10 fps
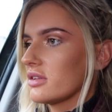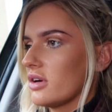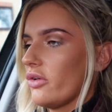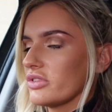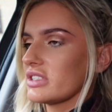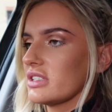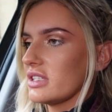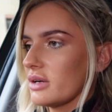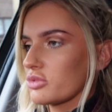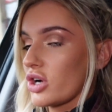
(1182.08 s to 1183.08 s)

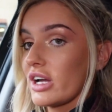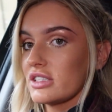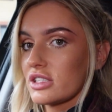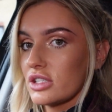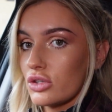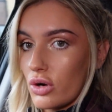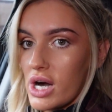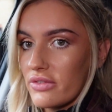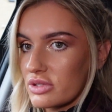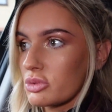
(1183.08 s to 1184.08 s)
obviously, I'm trying to not
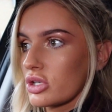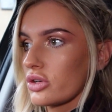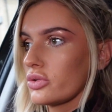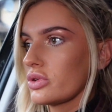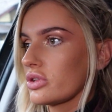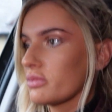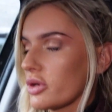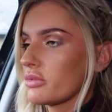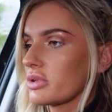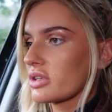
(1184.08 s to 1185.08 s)
have as much gluten at the
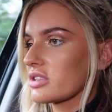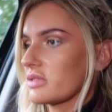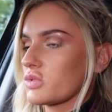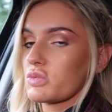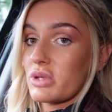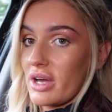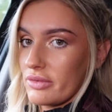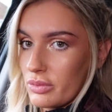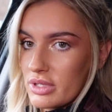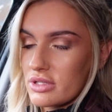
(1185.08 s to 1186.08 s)
moment because I've just been
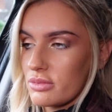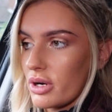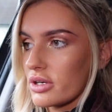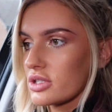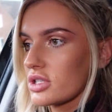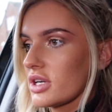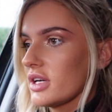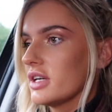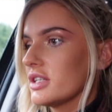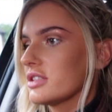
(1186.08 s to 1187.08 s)
having way too much.
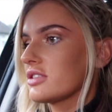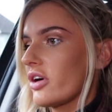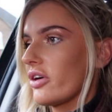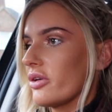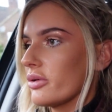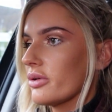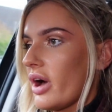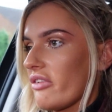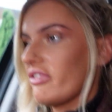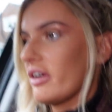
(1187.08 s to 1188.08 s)
So
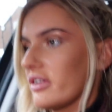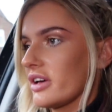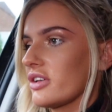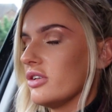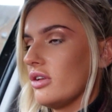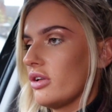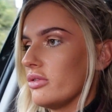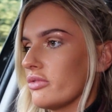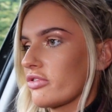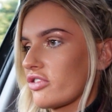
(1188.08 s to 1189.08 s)
I found like good
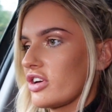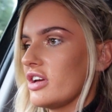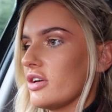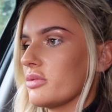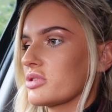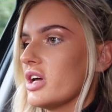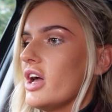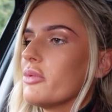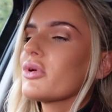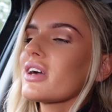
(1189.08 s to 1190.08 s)
gluten-free option.
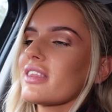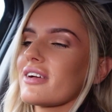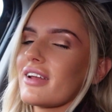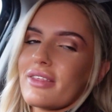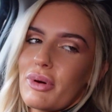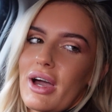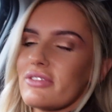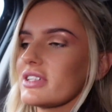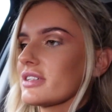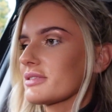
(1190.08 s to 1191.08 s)
We'll get there and like they won't
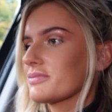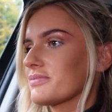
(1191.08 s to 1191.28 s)
have any.